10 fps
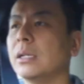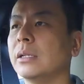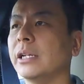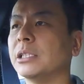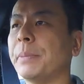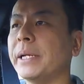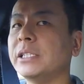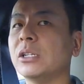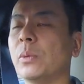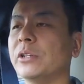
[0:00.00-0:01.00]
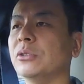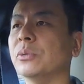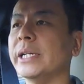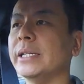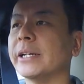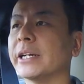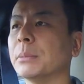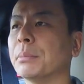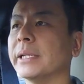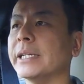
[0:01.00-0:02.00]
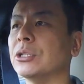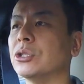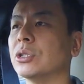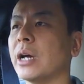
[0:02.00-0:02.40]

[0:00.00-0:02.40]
Now, depending on what you read, they're going to pledge